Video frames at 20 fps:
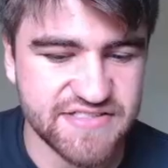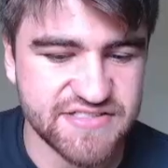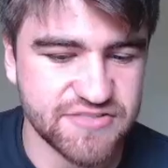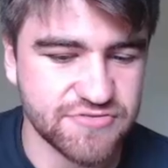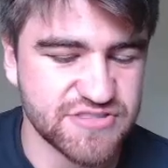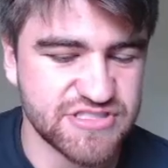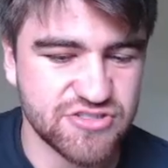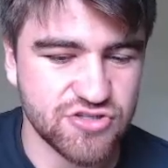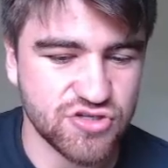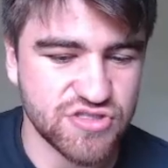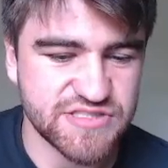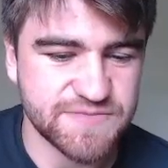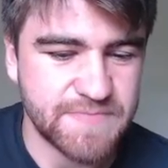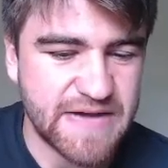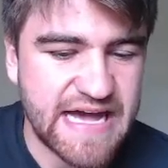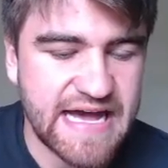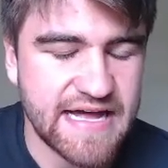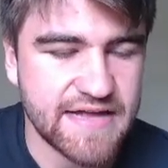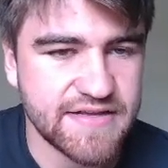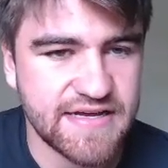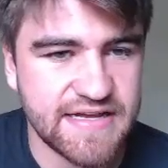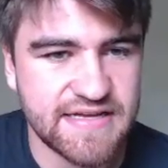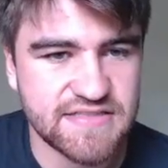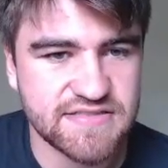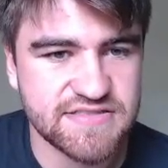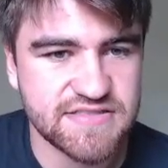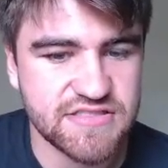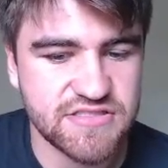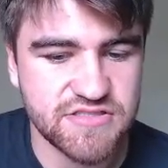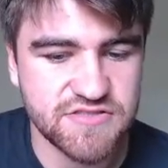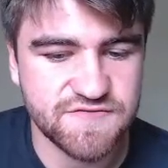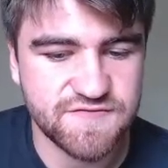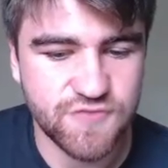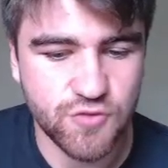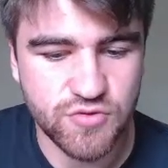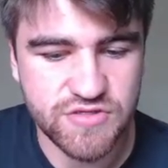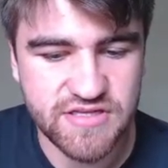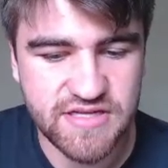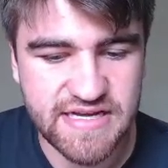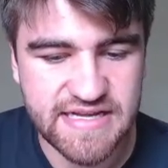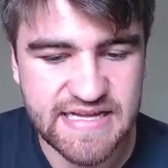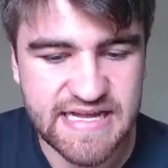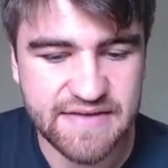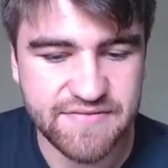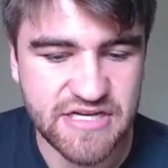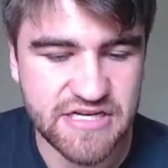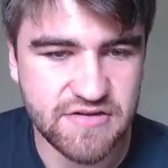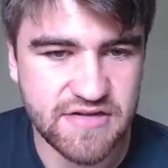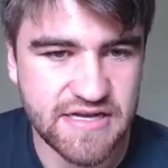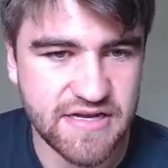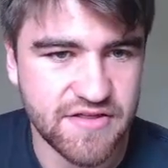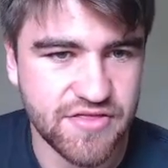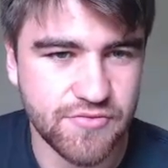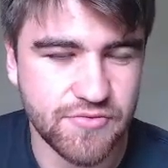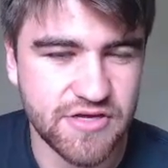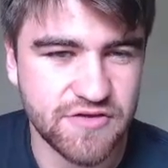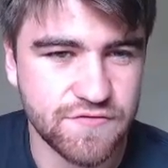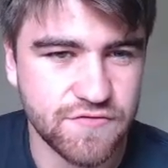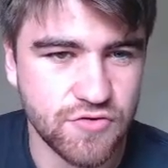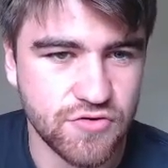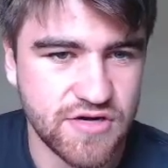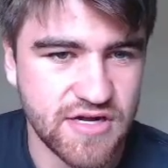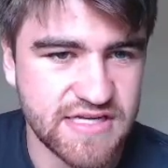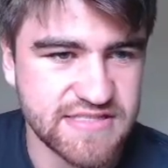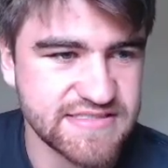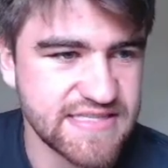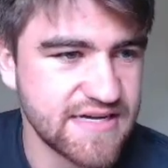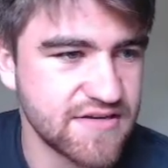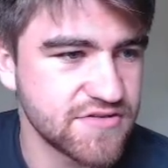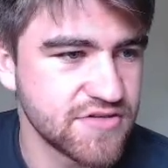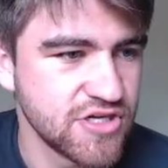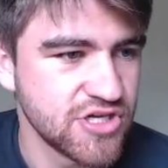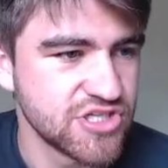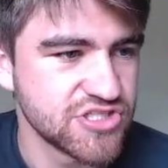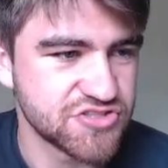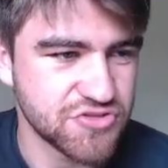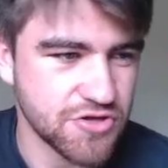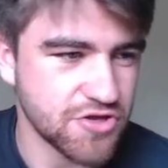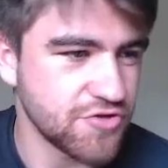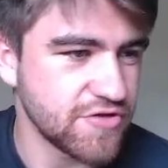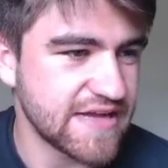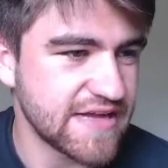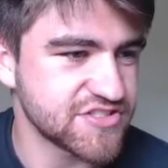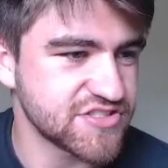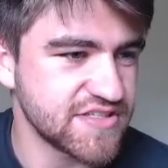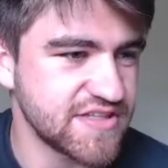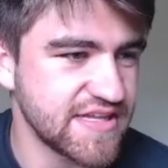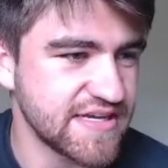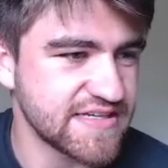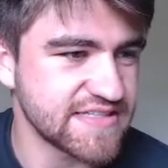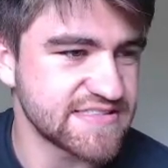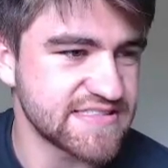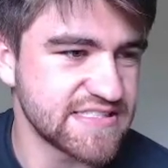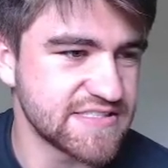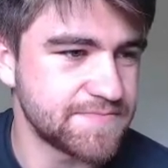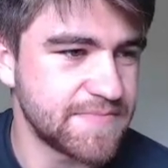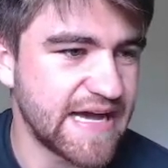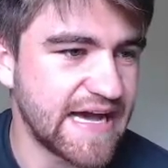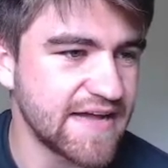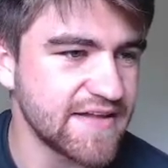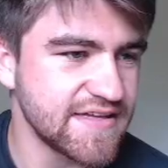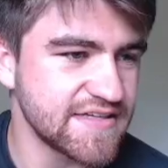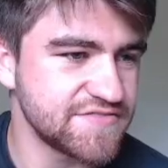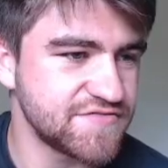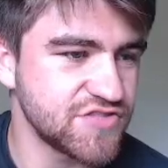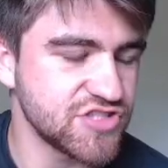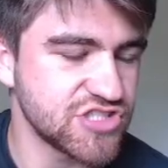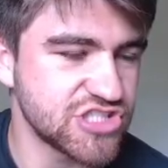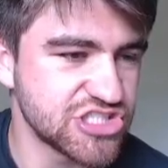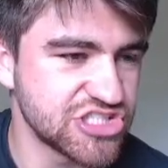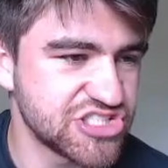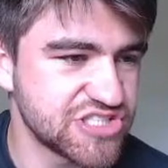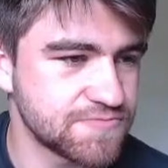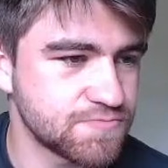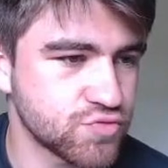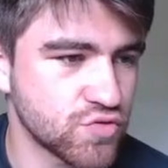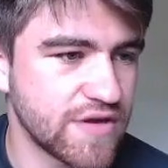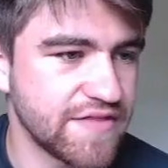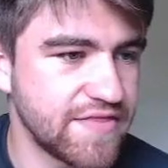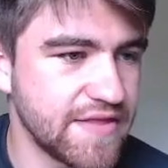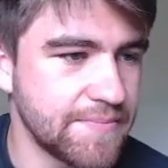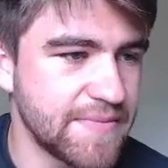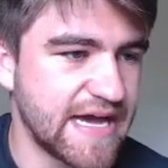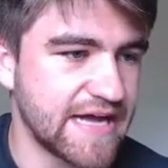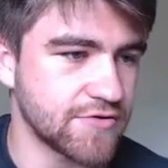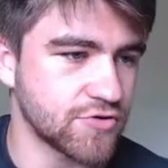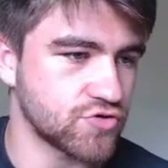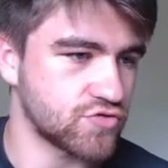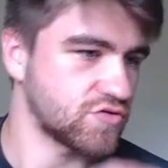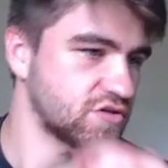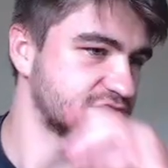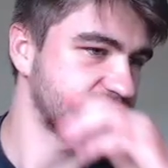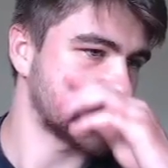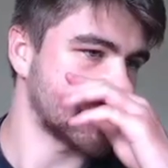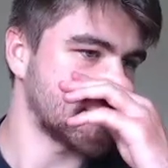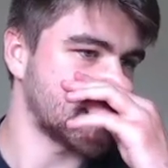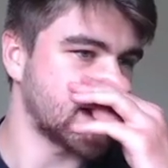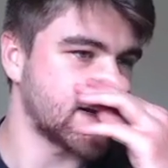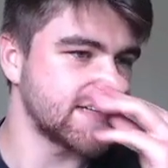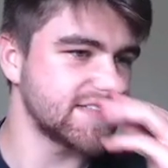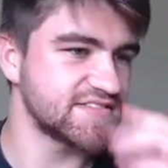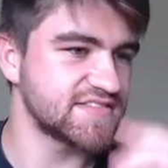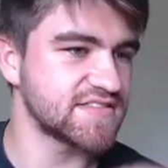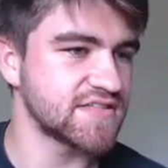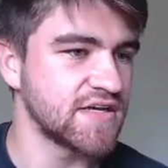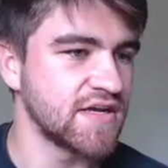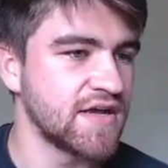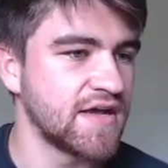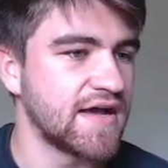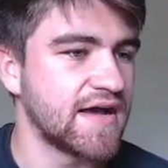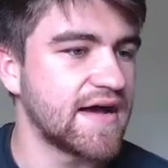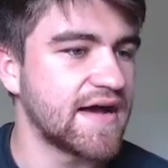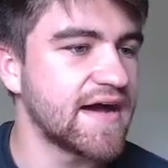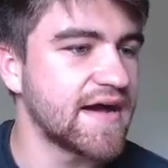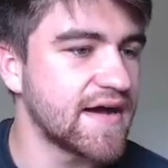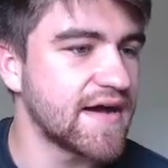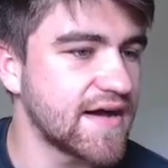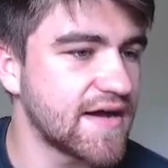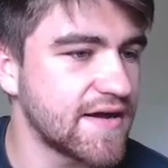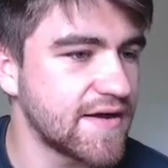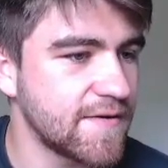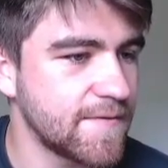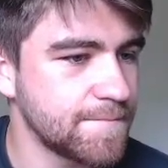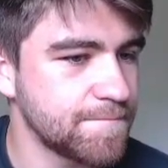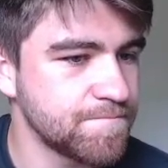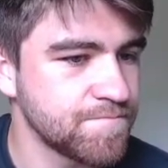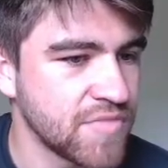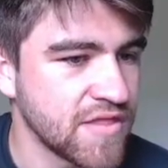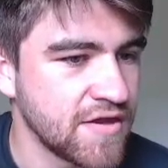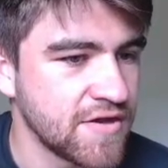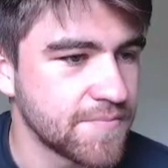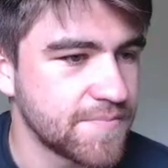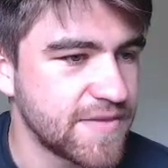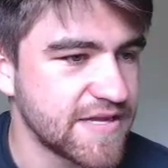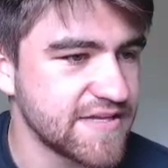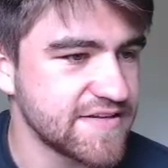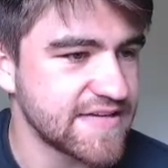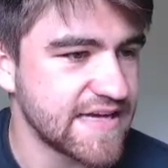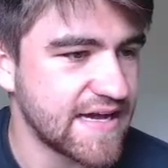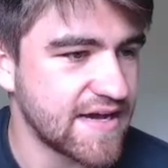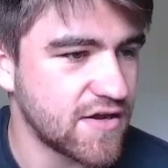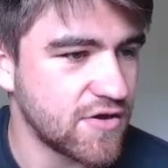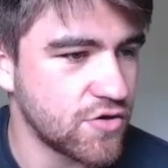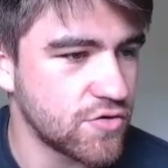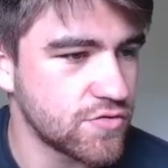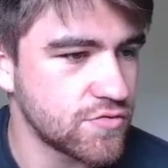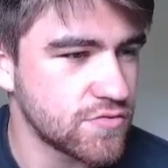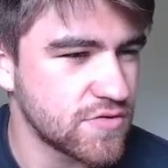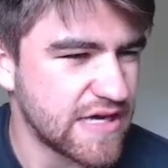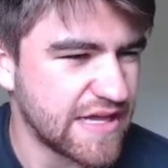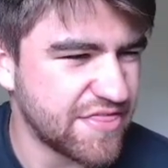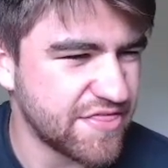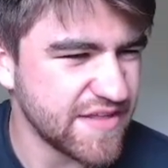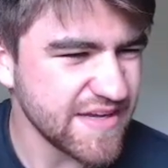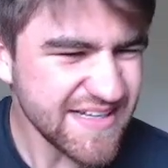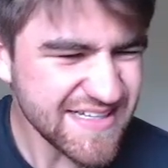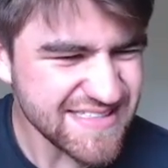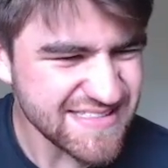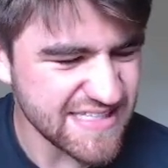so it's not as bad as a forward line having like 3 or 4 guys out. So I don't actually think it's as bad if you can spread them out across the lines. Paddy Dow, I think he's